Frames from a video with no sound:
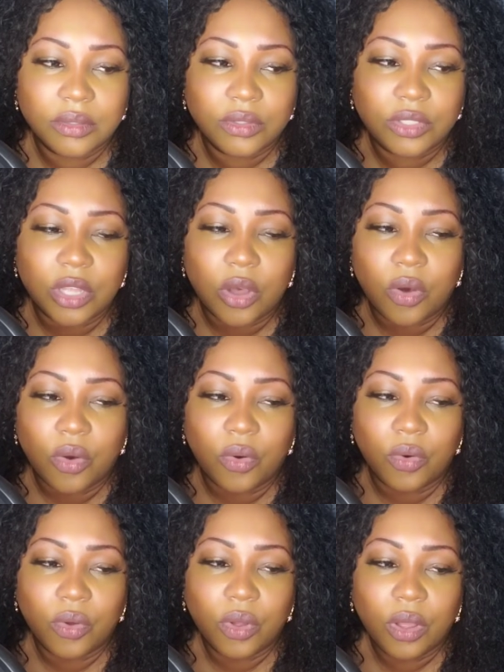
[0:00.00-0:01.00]

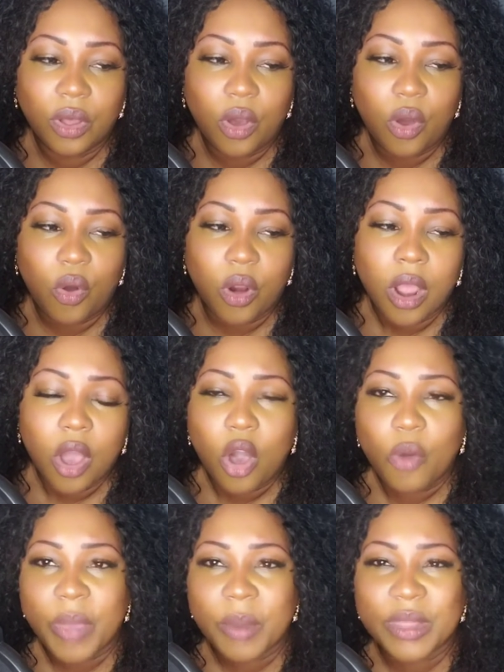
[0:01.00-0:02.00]
So, or
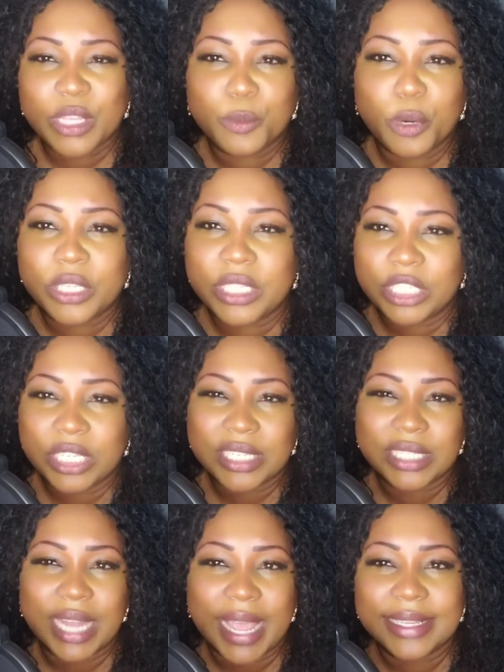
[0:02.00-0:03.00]
maybe this person
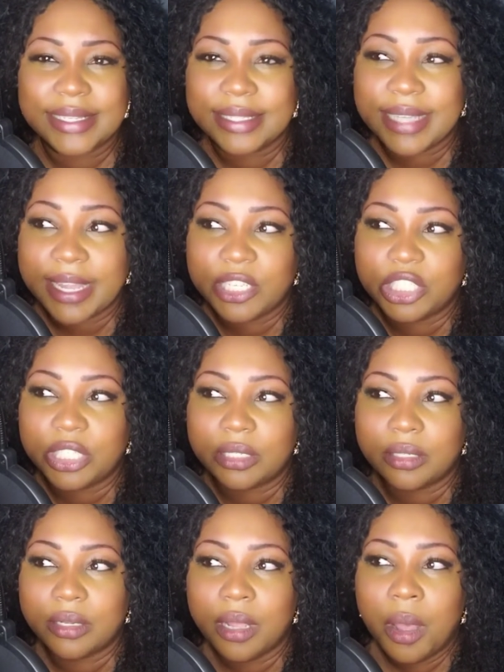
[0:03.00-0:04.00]
just likes attention.